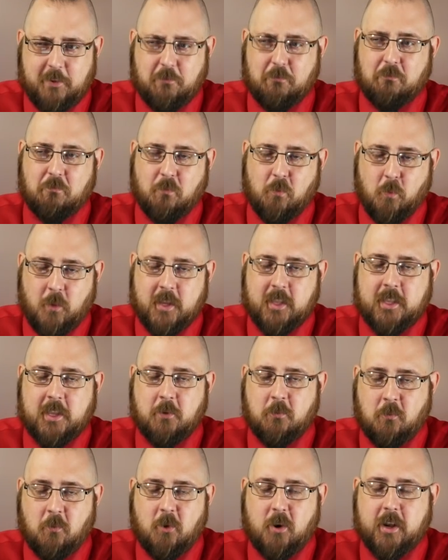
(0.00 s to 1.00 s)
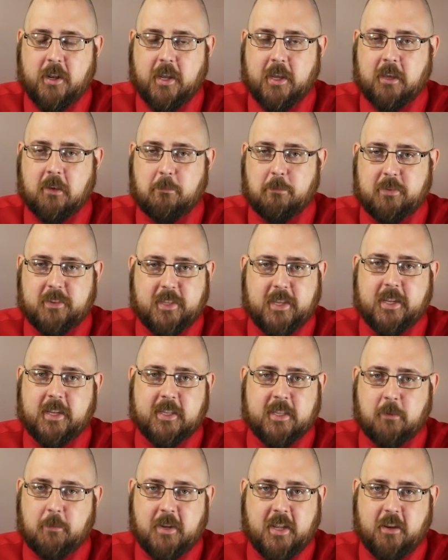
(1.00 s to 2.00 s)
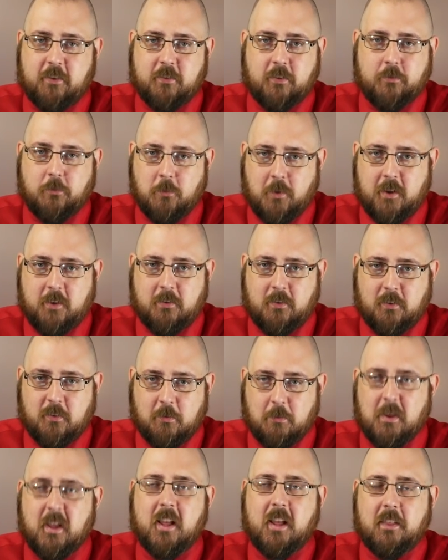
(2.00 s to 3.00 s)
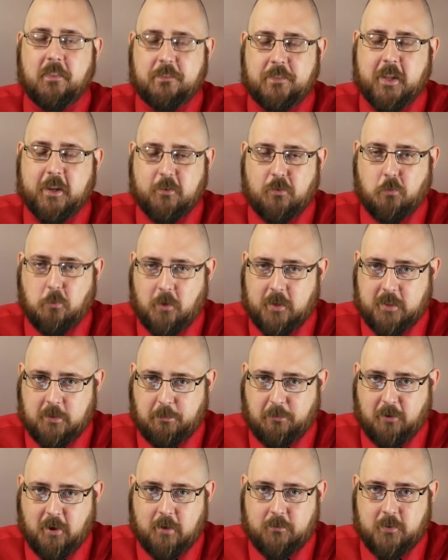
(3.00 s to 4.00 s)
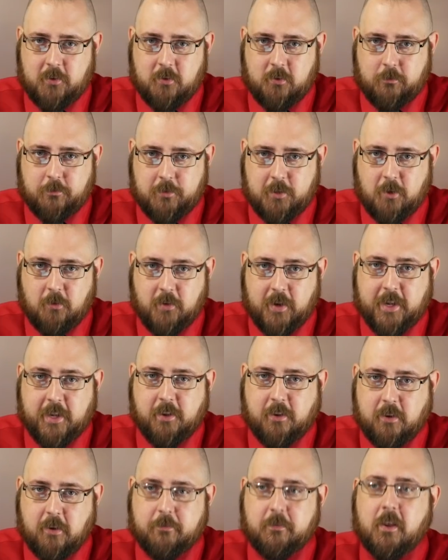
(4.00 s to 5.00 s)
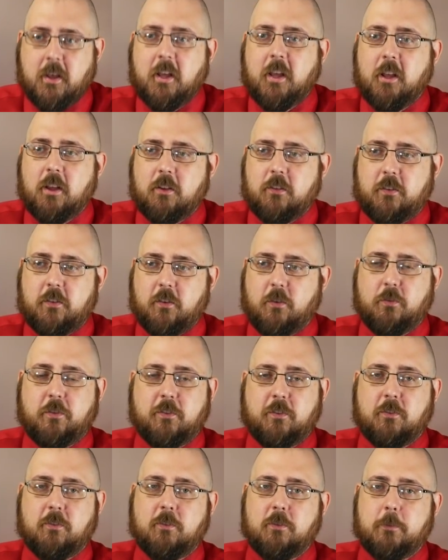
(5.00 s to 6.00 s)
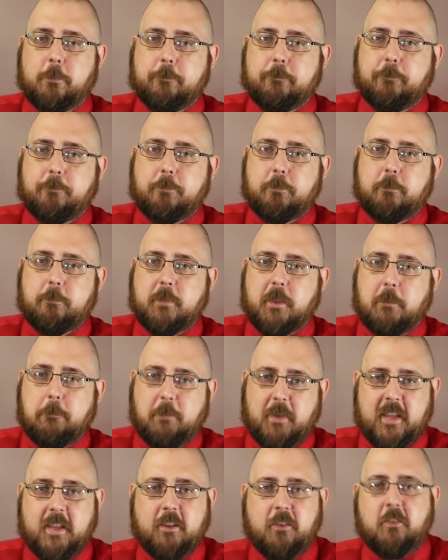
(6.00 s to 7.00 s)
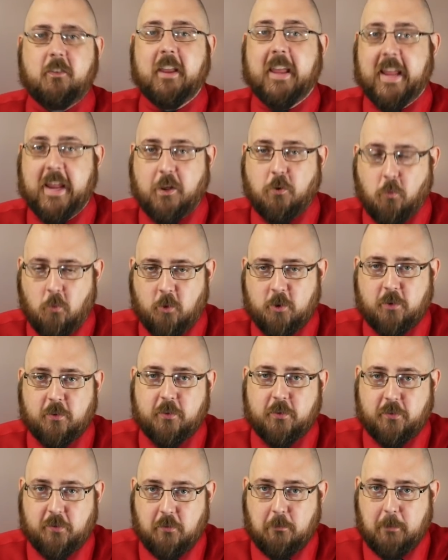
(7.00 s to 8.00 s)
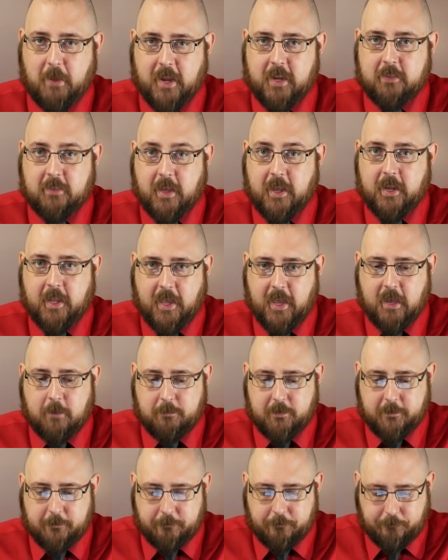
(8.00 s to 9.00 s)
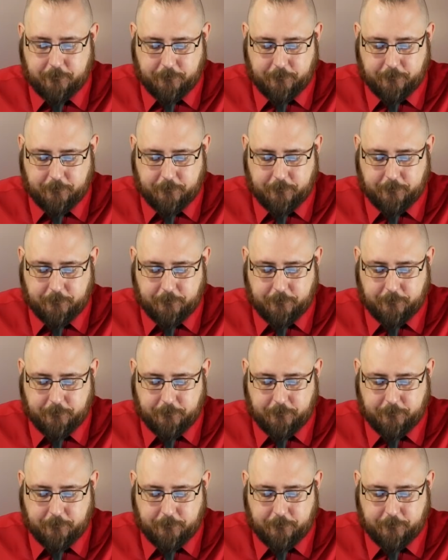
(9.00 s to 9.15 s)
They don't really want a complete elimination of racism. They just want the profits to flow and enough social peace in order to make that happen.